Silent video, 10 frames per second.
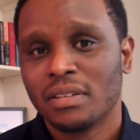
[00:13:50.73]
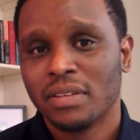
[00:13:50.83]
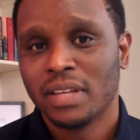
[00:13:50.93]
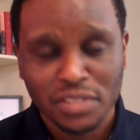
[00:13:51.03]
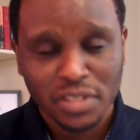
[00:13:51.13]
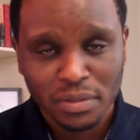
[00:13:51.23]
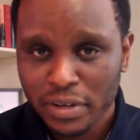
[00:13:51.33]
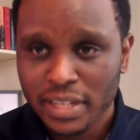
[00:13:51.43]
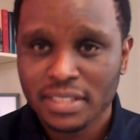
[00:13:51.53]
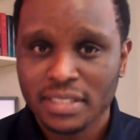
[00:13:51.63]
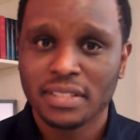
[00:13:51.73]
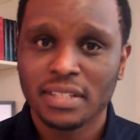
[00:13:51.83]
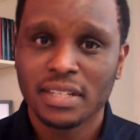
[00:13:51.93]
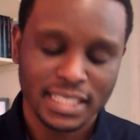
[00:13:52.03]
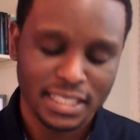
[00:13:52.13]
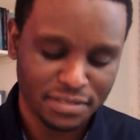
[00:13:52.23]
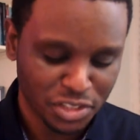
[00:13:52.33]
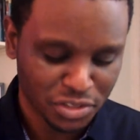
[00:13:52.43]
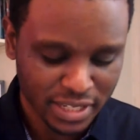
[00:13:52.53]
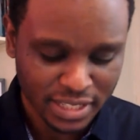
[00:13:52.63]
We have to embrace this collective
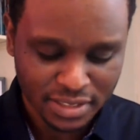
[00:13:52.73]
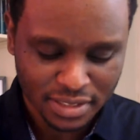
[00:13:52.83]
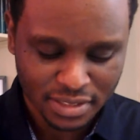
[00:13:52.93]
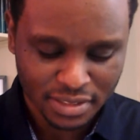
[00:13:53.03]
distress.